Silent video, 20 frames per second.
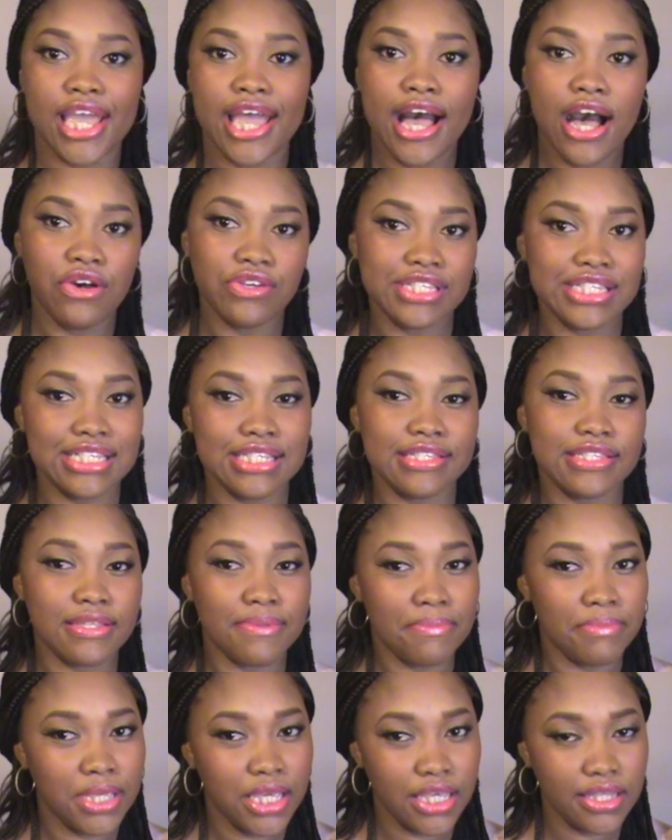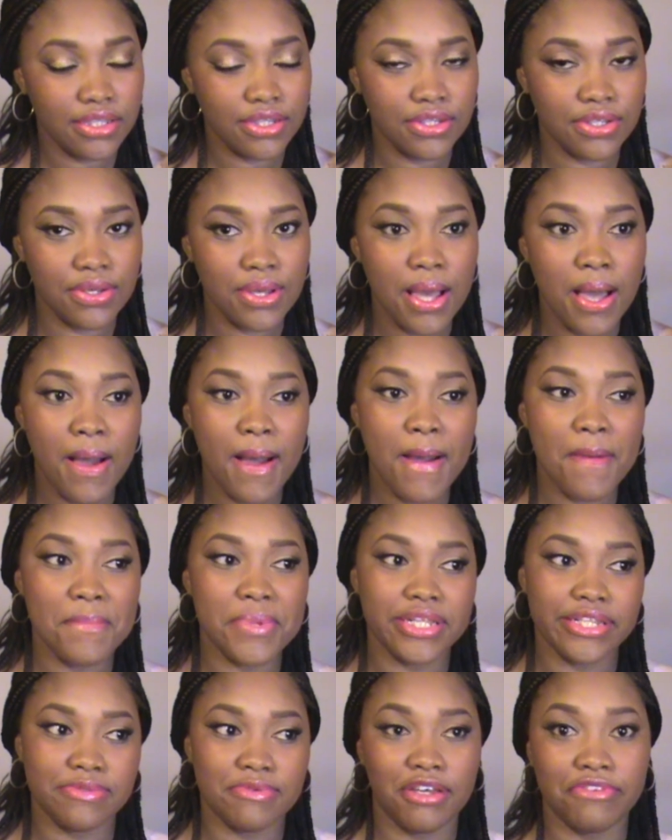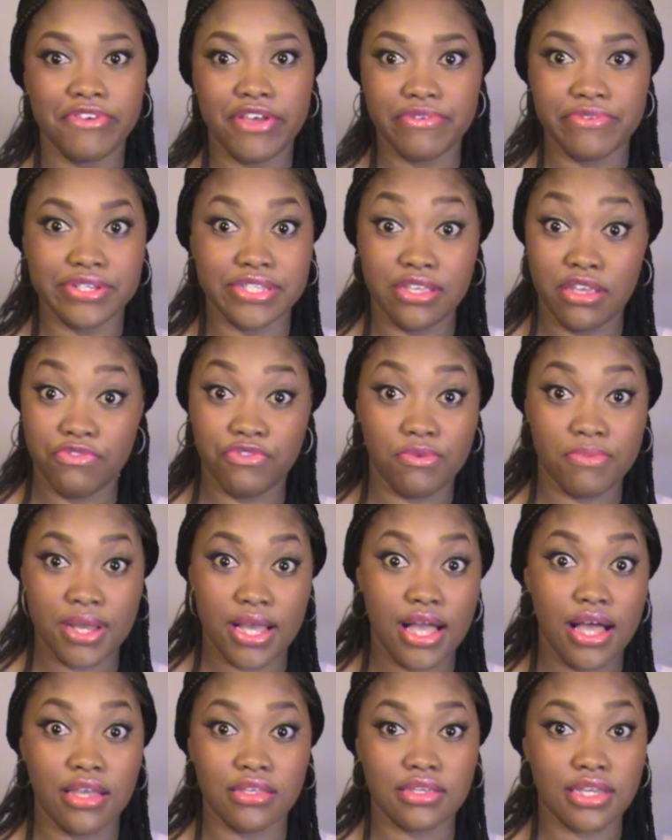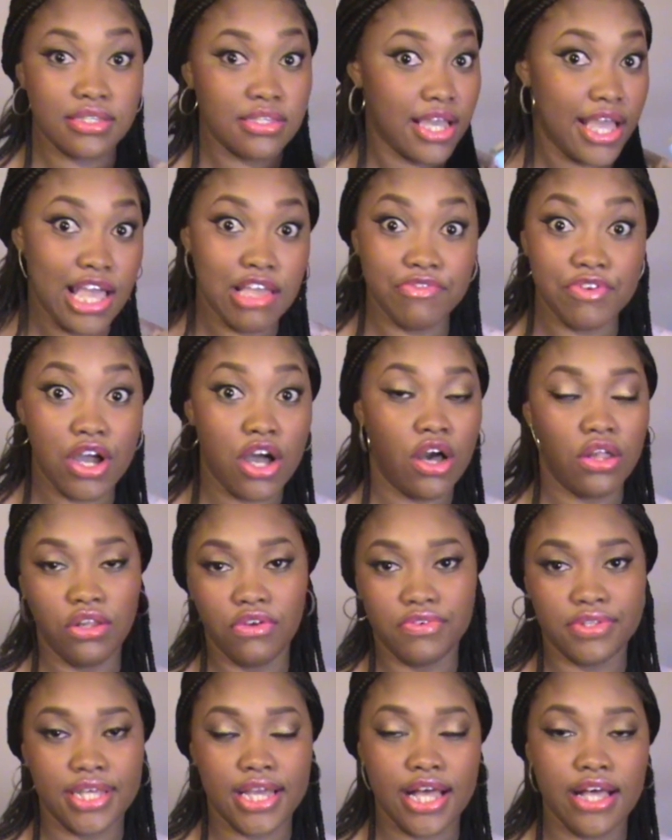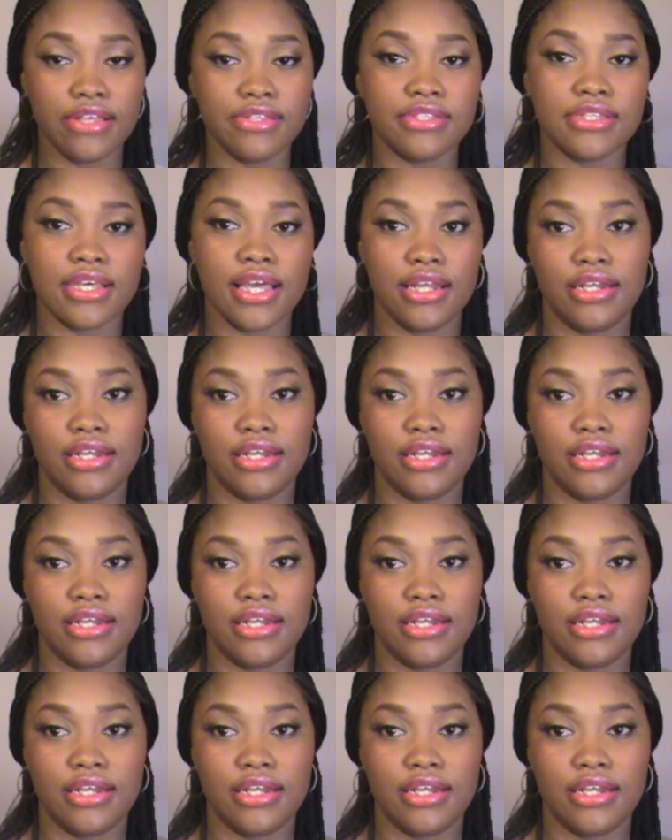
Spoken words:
housey smell, but it's my favorite scent for my house because I have it all over the house.